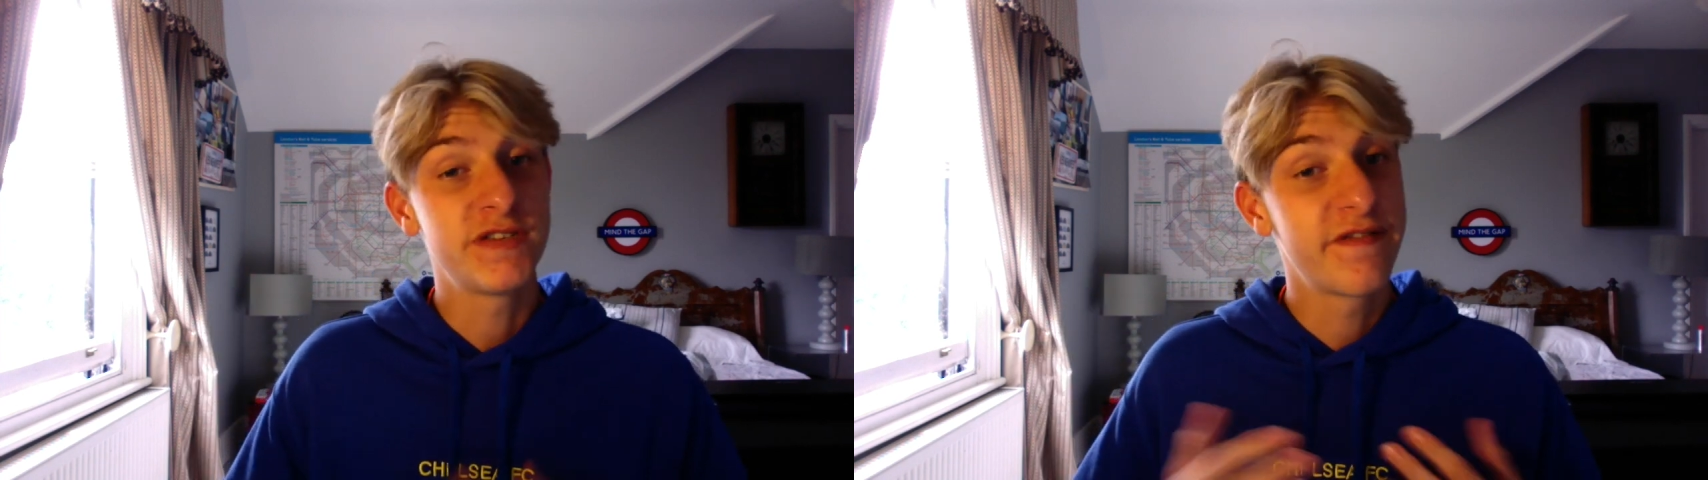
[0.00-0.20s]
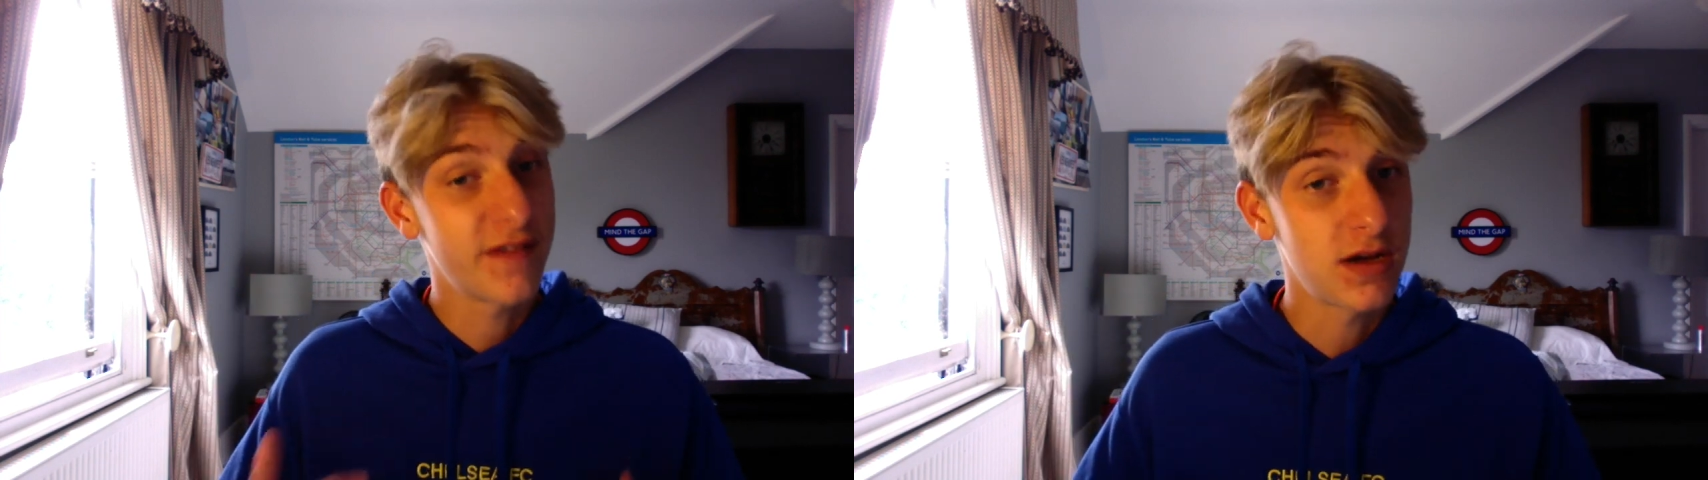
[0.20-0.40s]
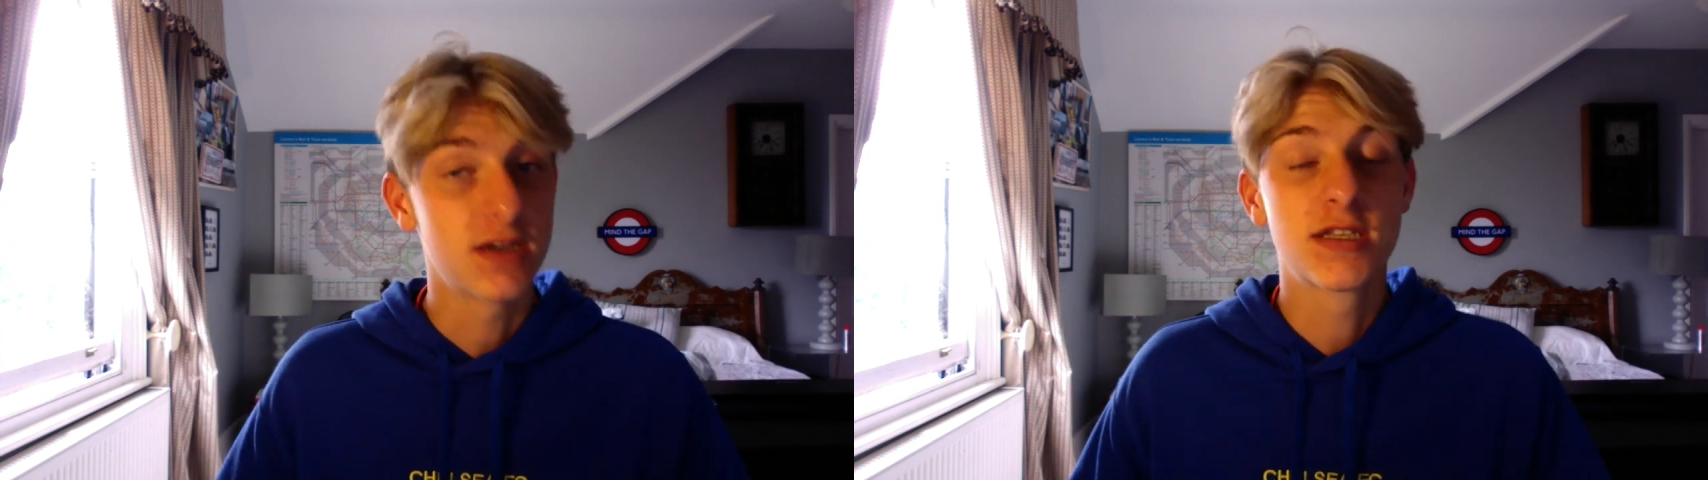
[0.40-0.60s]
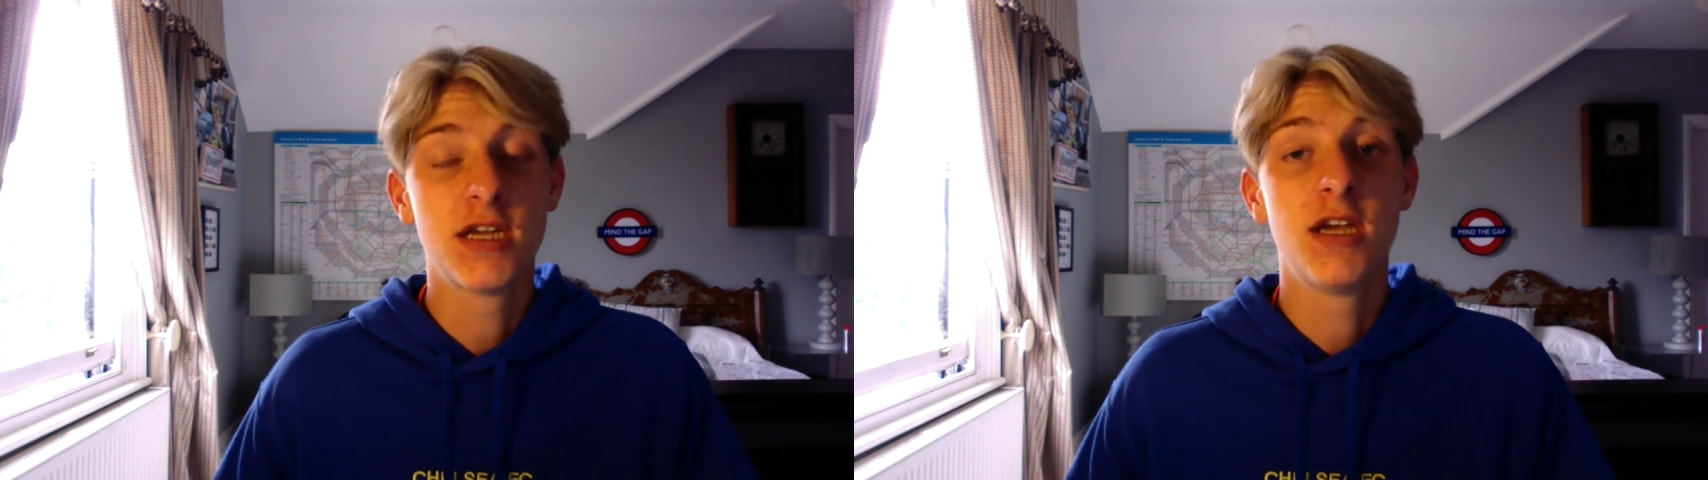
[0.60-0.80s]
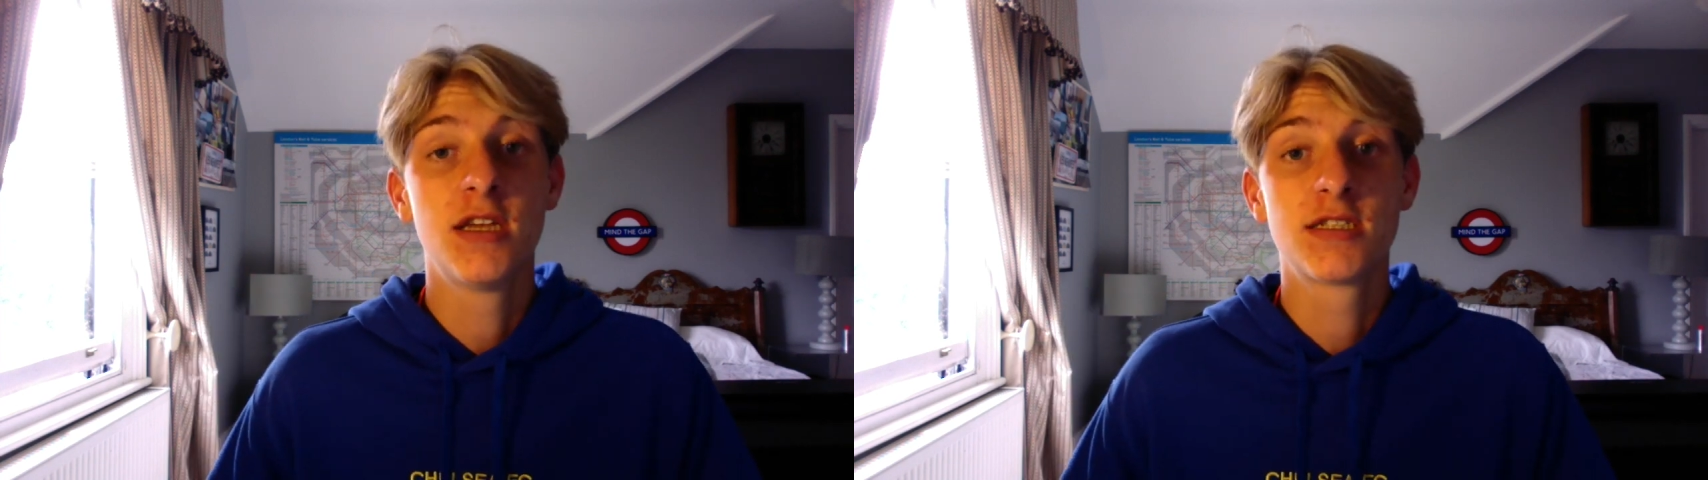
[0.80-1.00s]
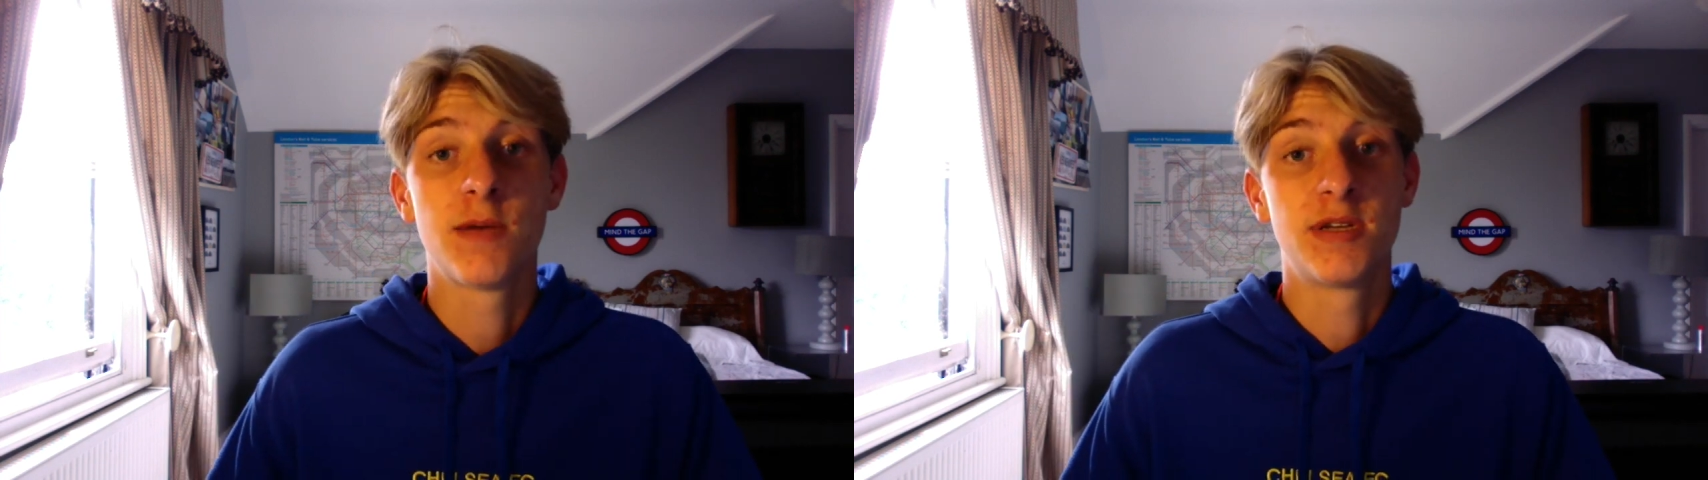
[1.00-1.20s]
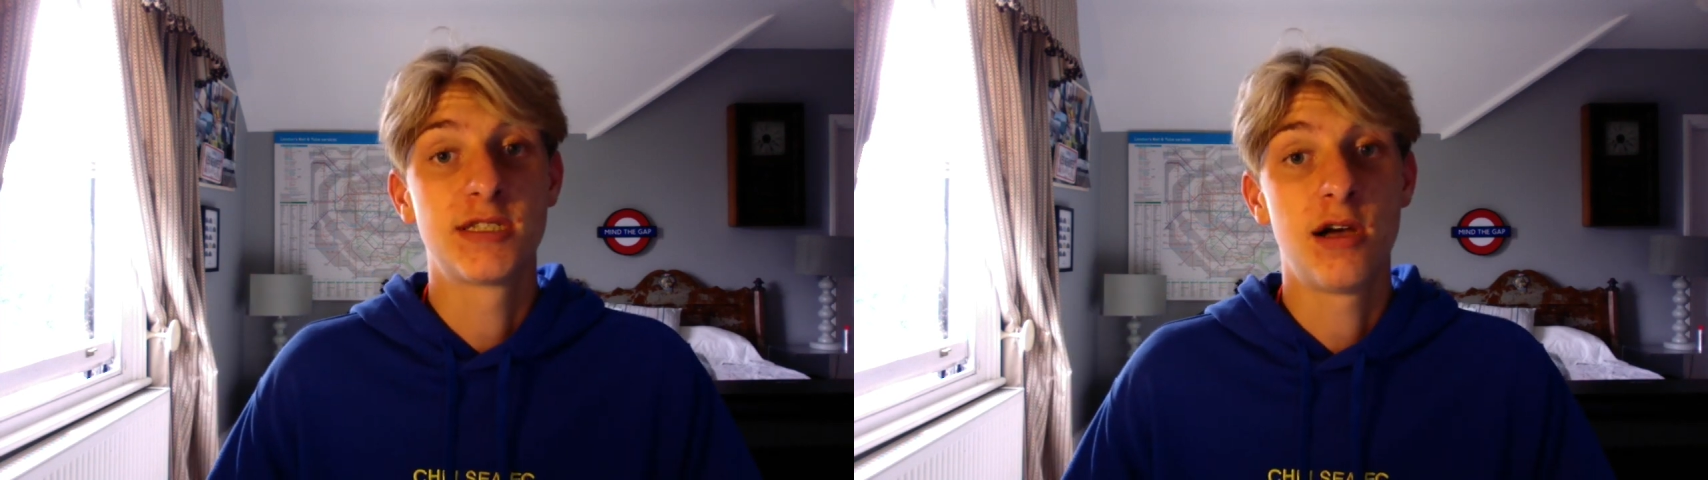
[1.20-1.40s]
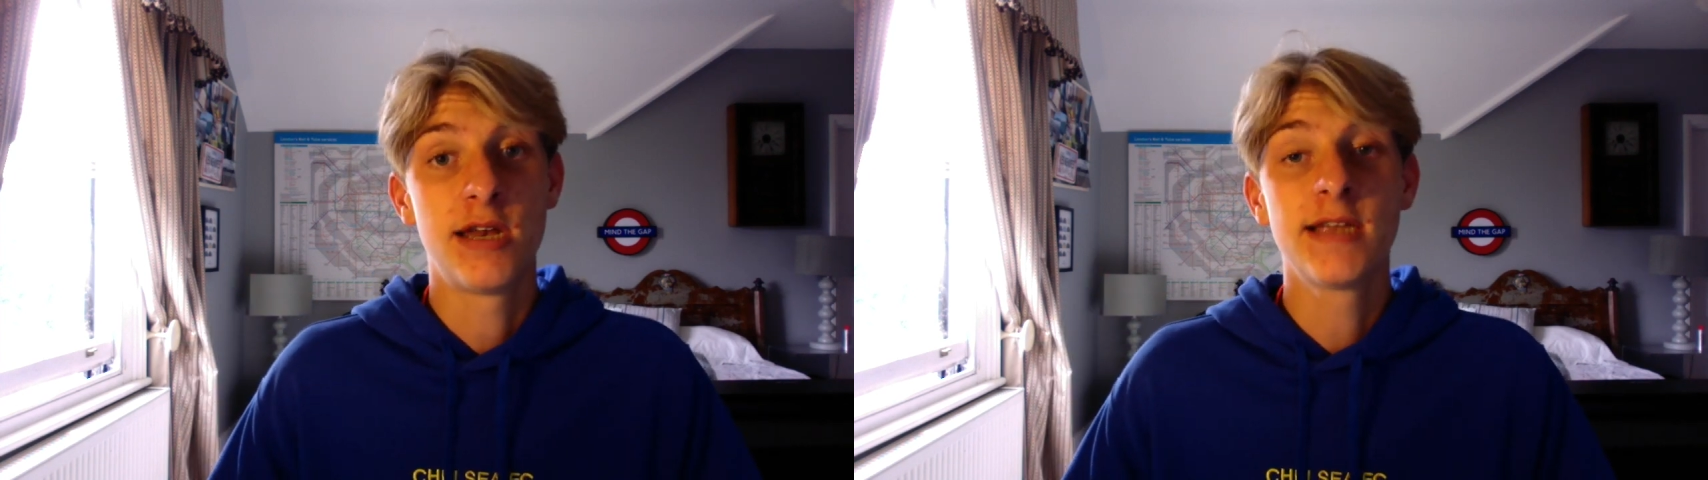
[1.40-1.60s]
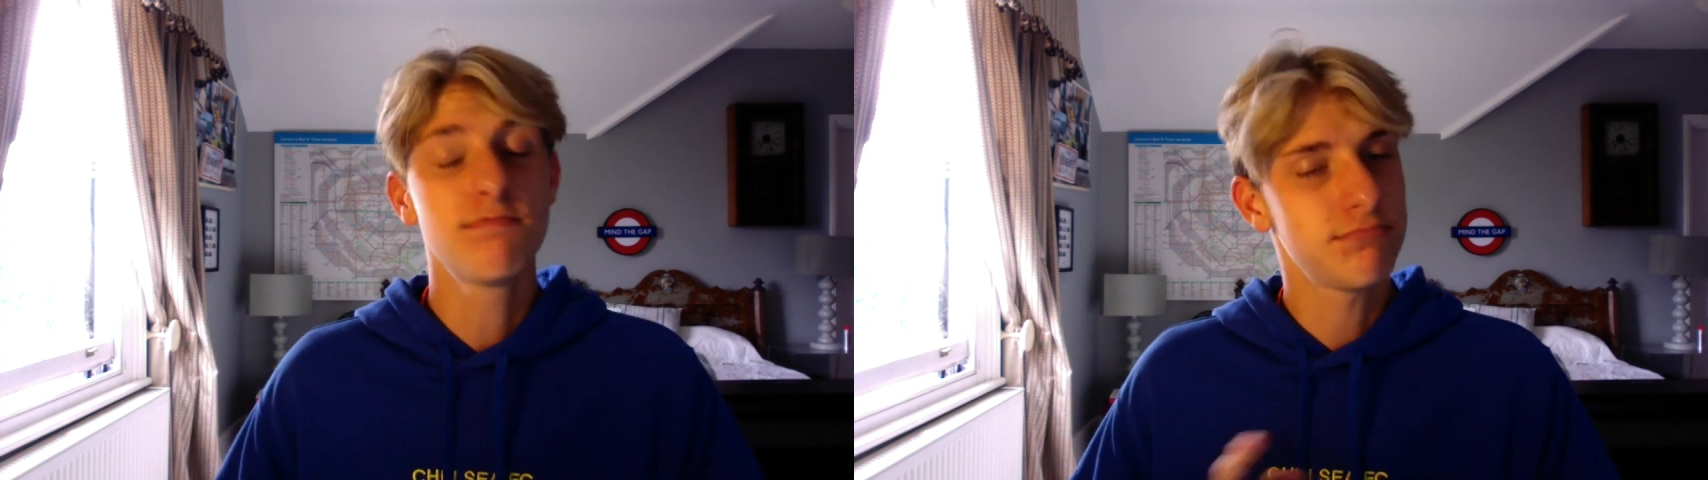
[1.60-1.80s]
first summer signing